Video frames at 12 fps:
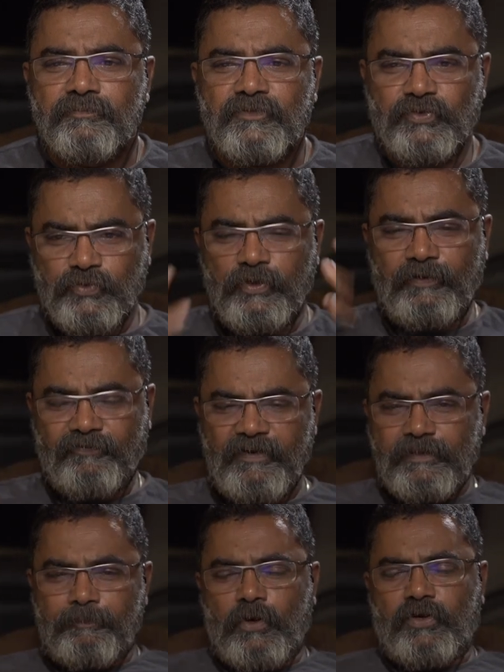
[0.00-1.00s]
So today,
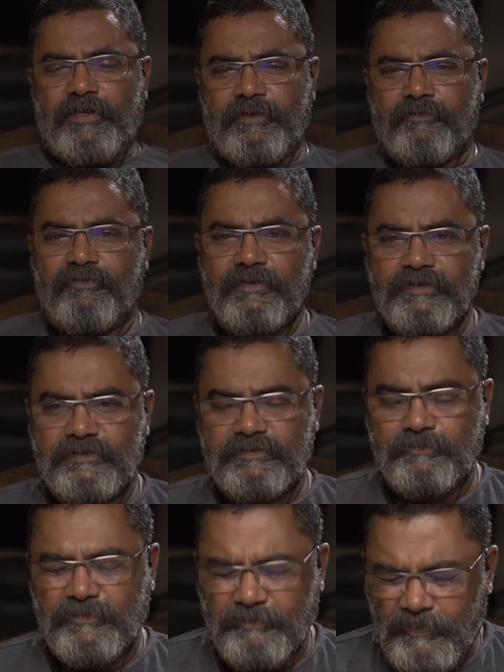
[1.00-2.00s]
feel the body. Feel
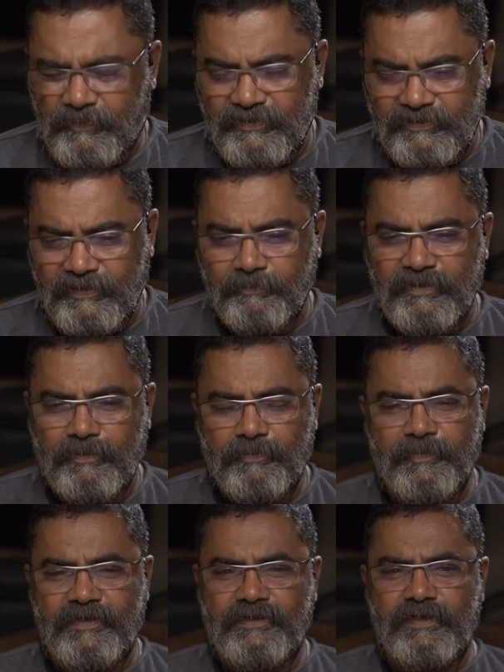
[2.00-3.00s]
this. Maybe this can become a
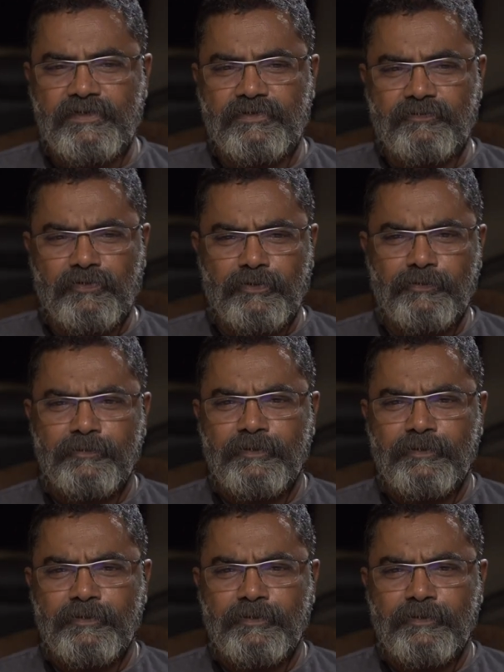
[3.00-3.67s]
meditation for you.